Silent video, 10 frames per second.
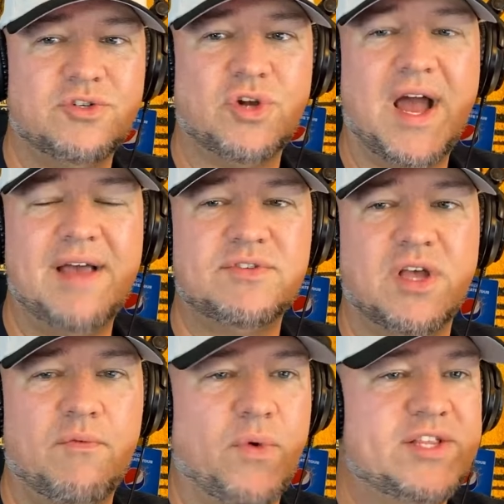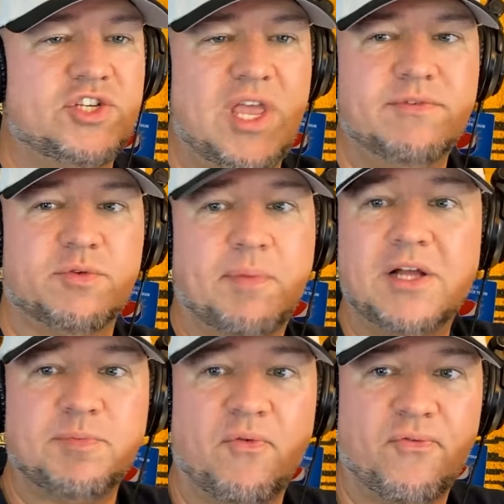drives, of which he was
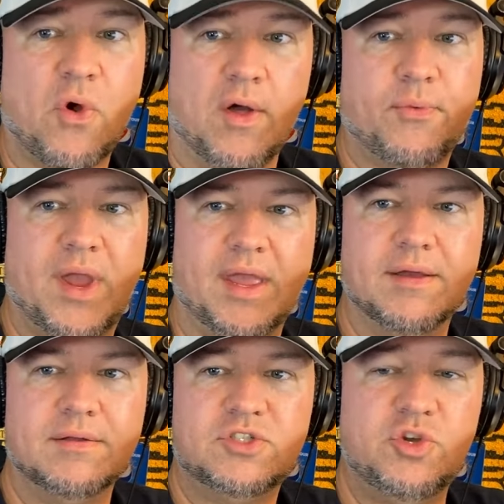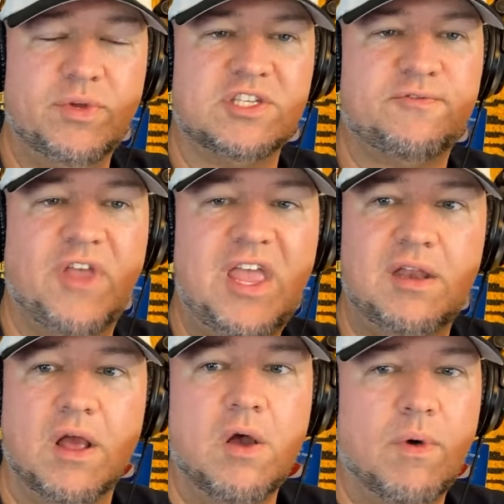responsible for all three, two with his yep. feet,
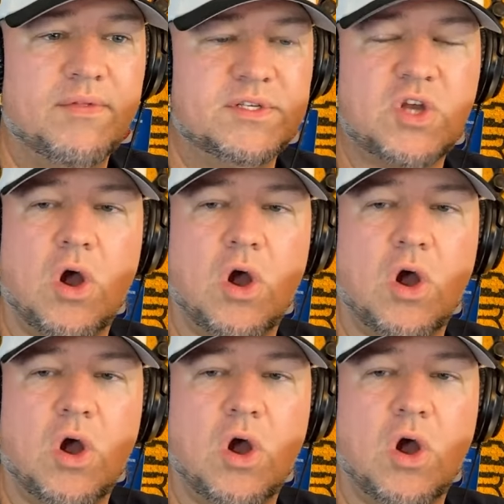one with his yep.